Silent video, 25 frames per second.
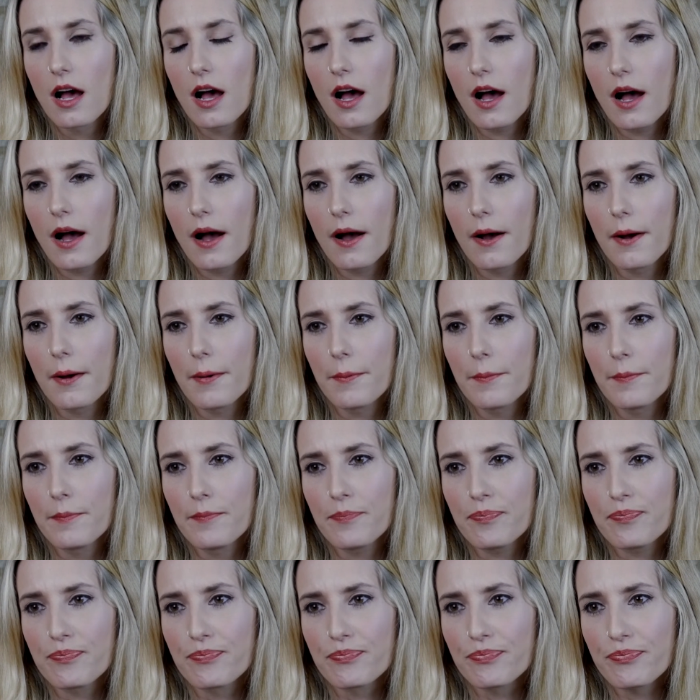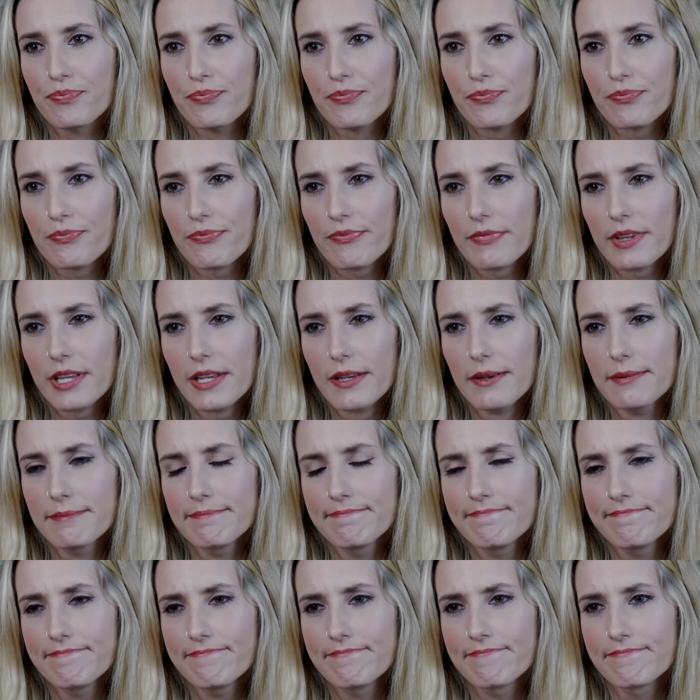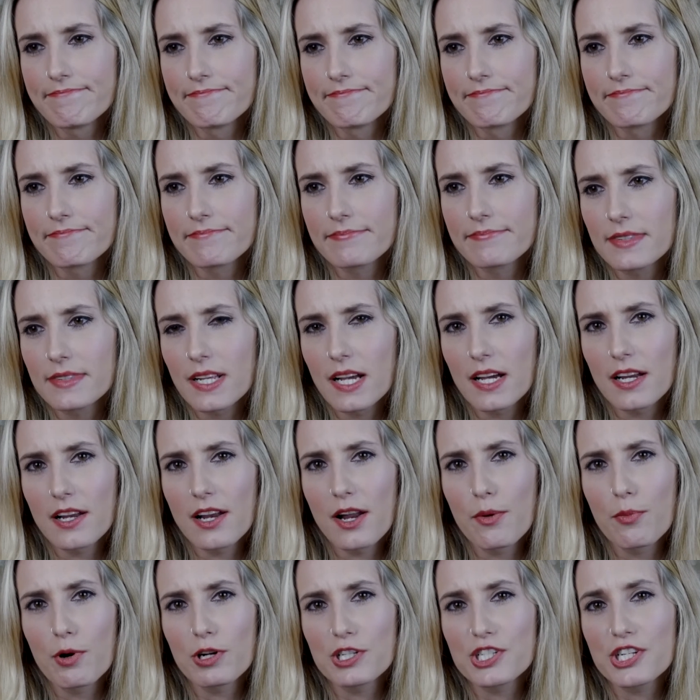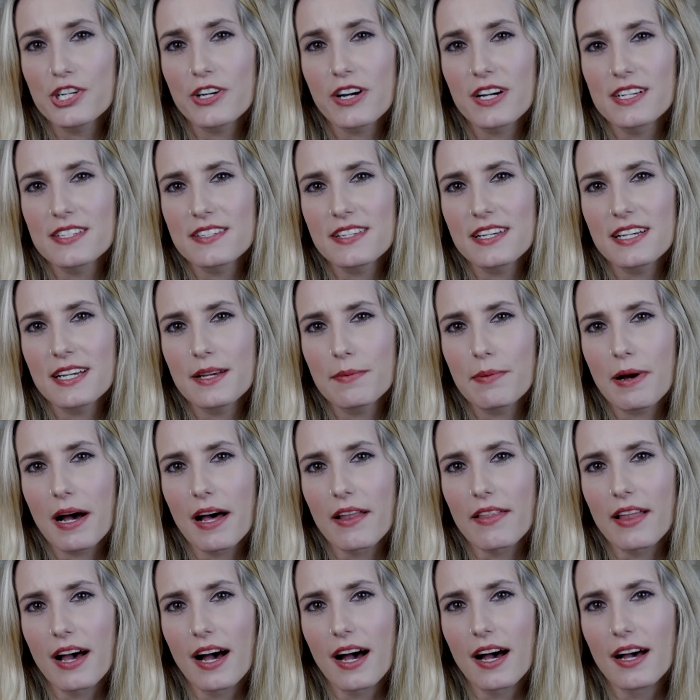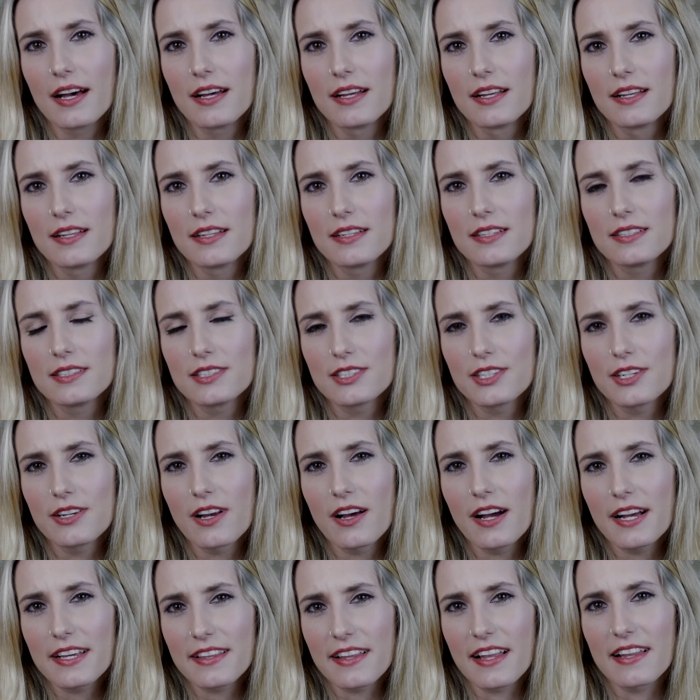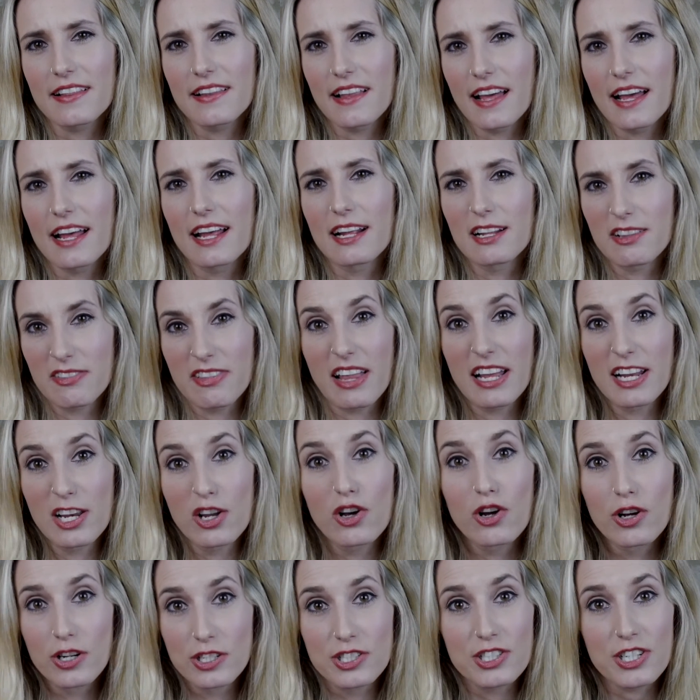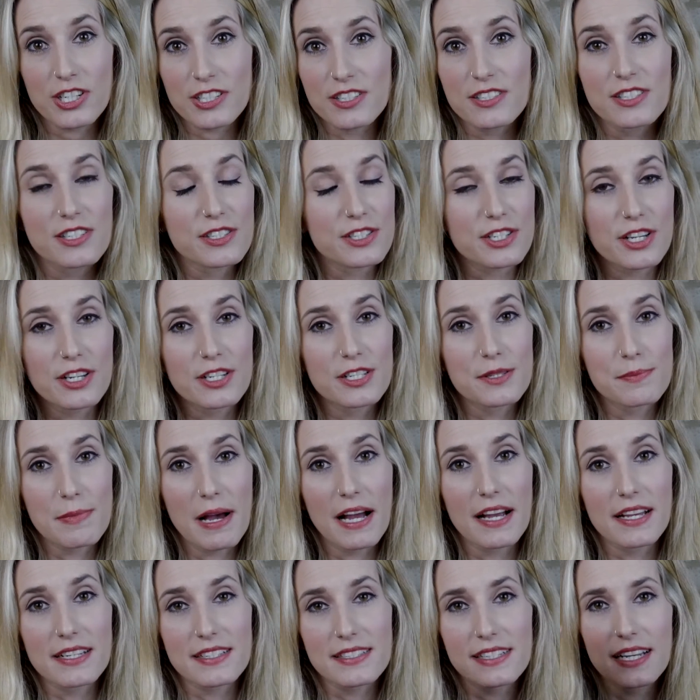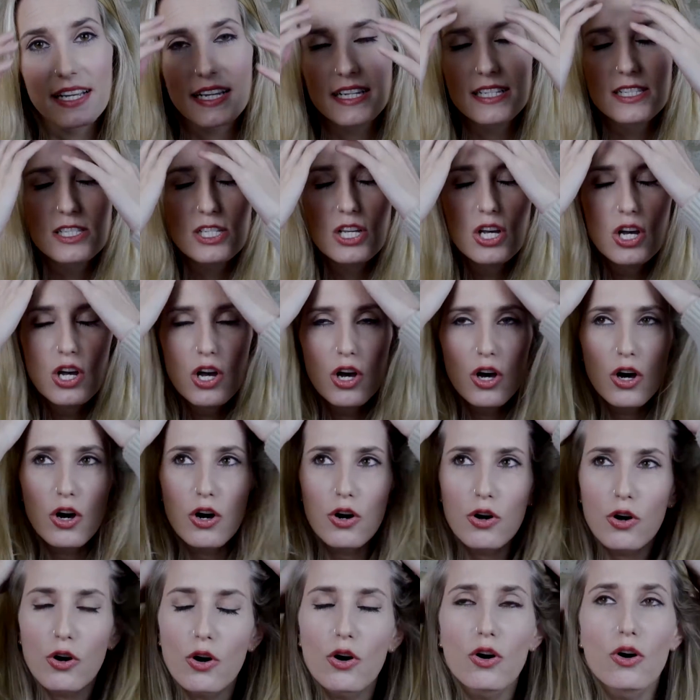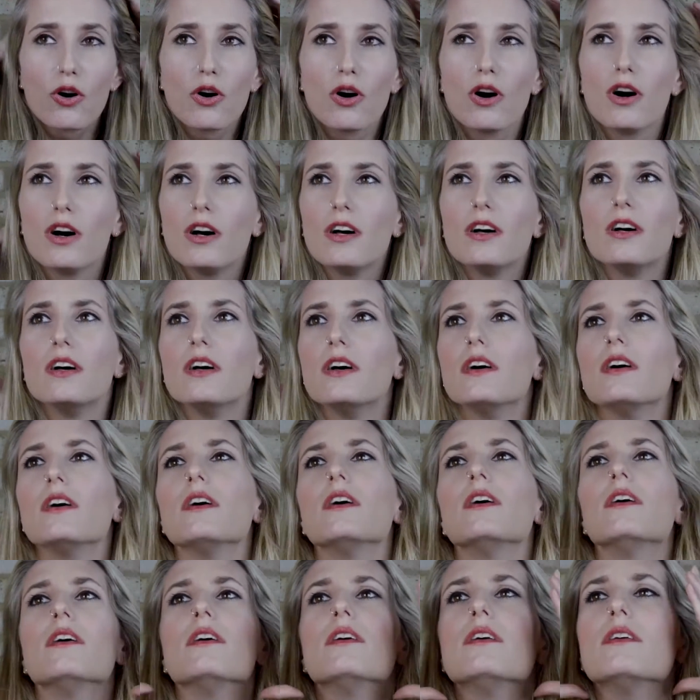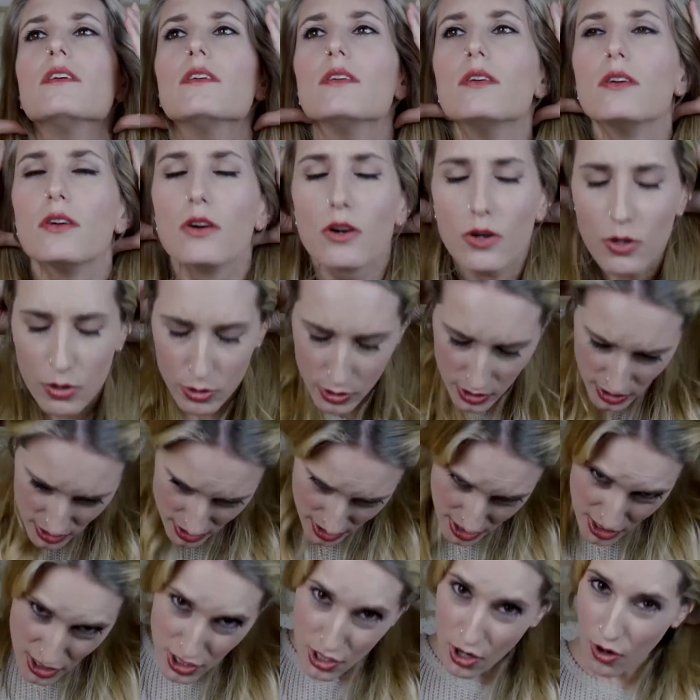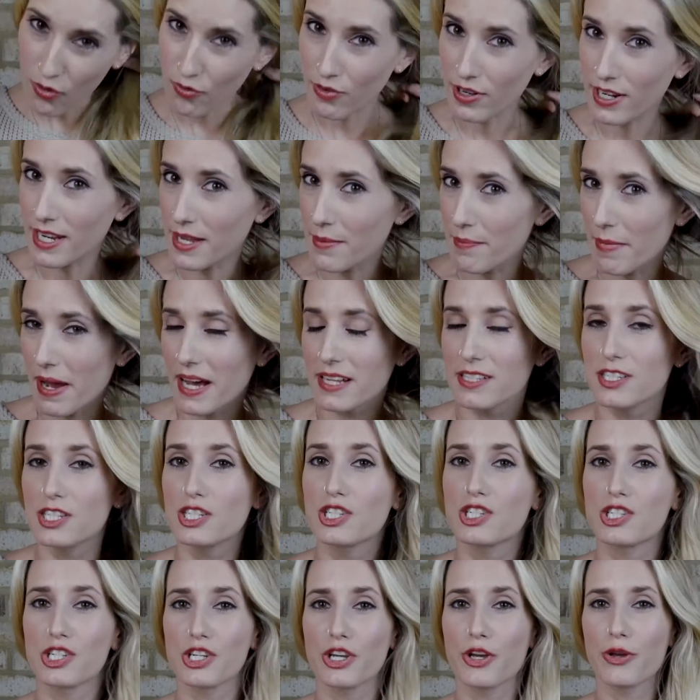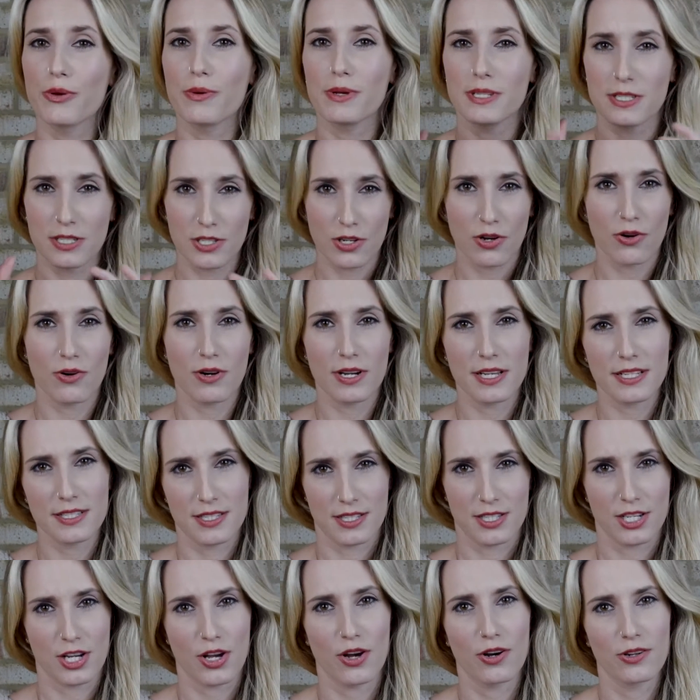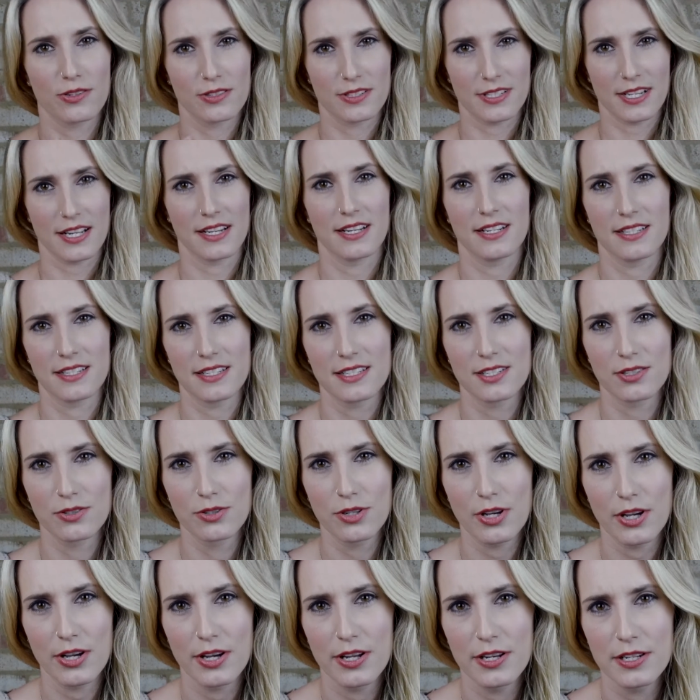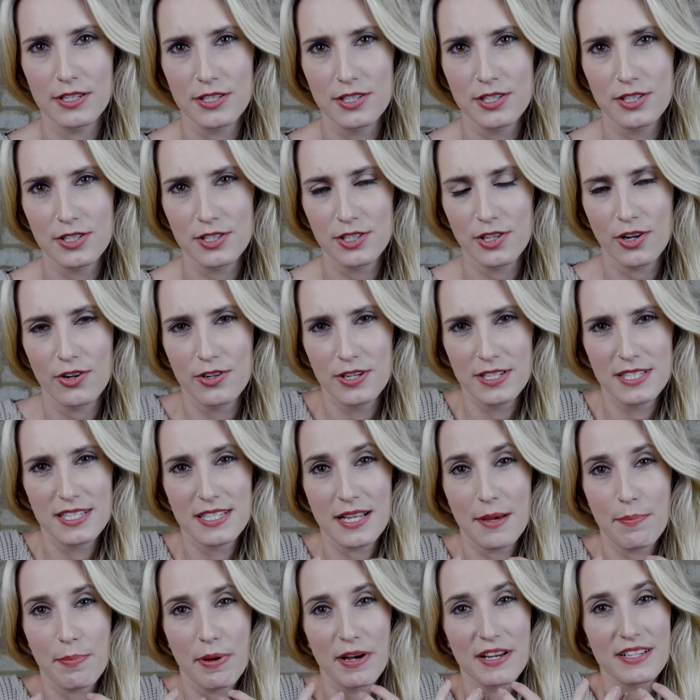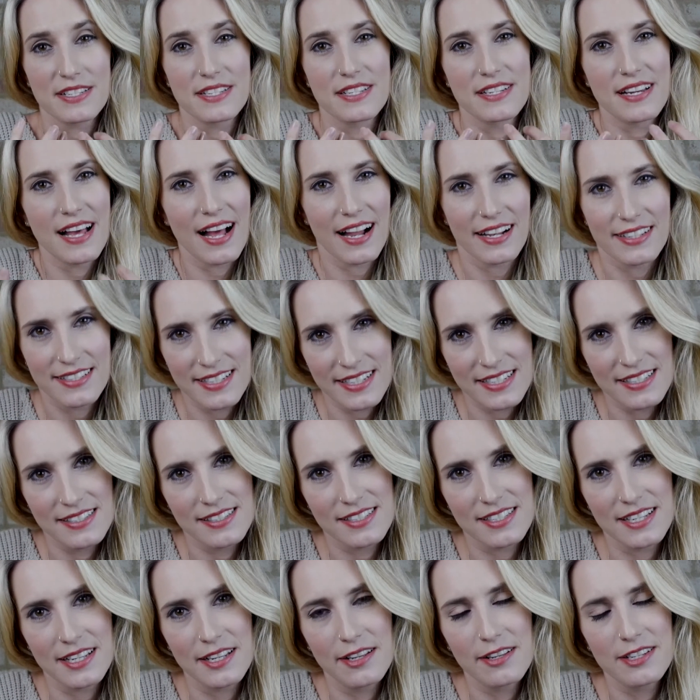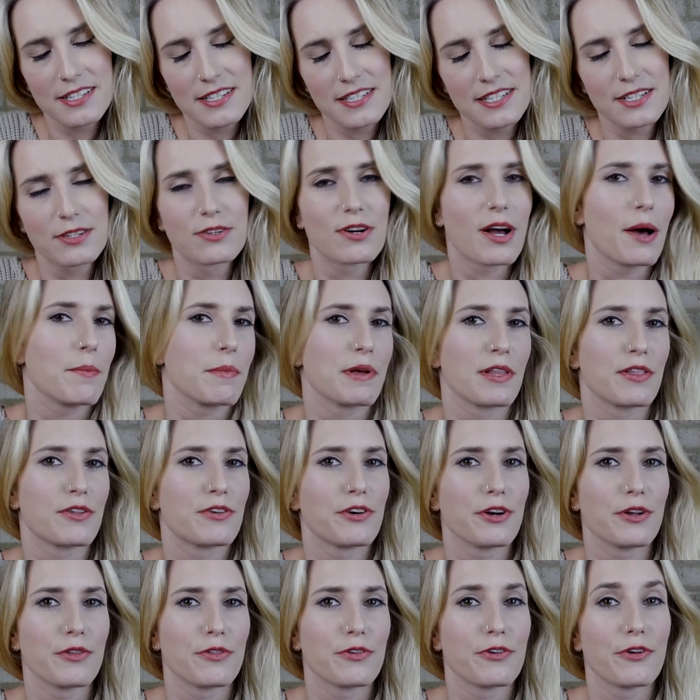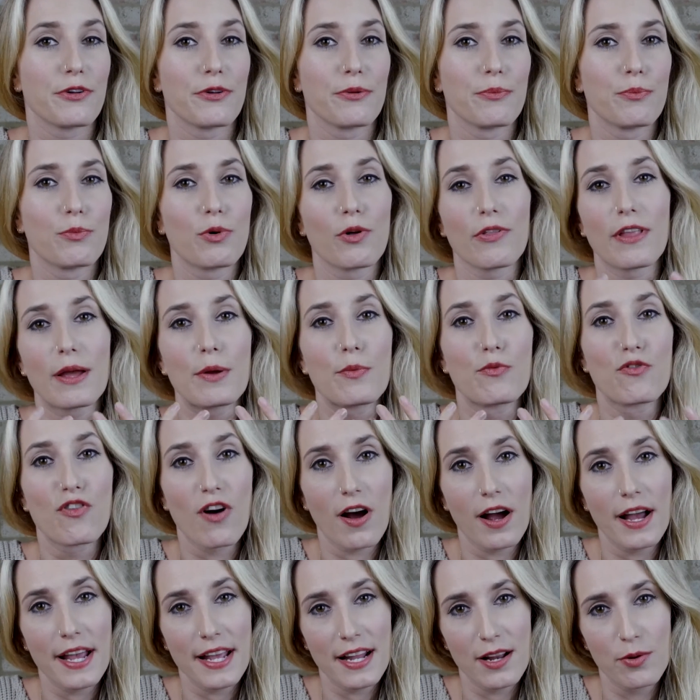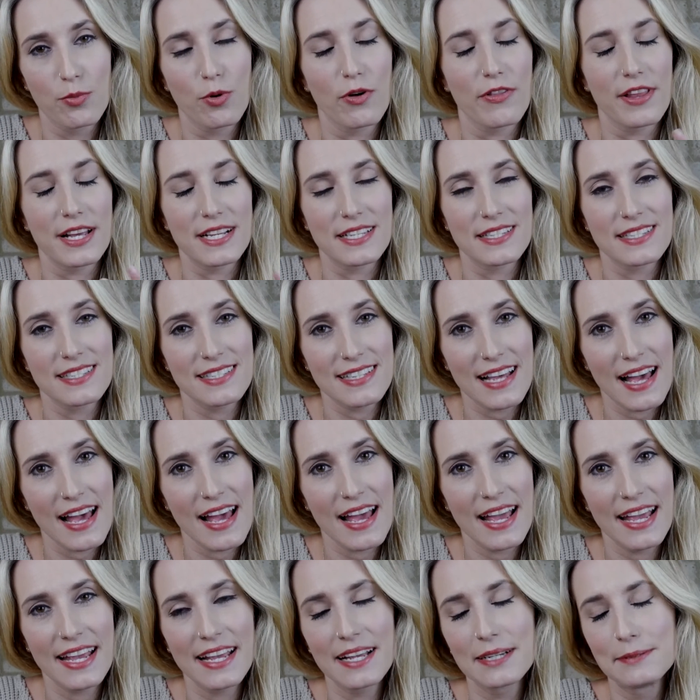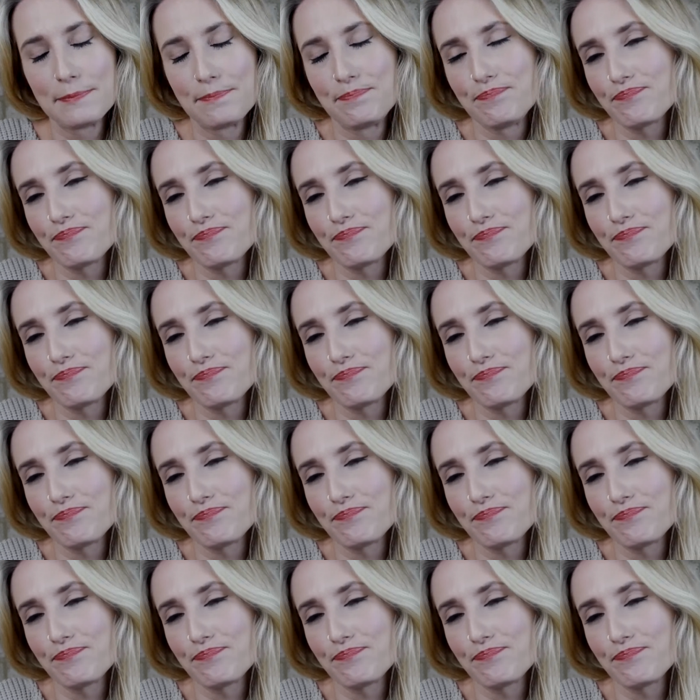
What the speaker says: I don't know, what do you guys think about that? Do you like that they look just as good as magazines, or does it not really matter to you as long as the content is still good, as long as their personality is still coming through what they write and what they say?